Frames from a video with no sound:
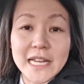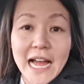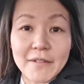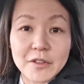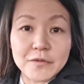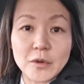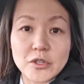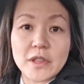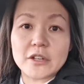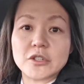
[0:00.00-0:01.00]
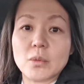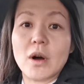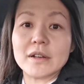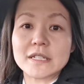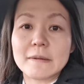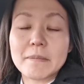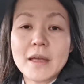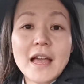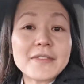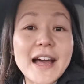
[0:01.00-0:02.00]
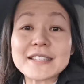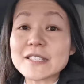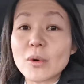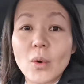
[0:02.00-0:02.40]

to have the future that you want. That's the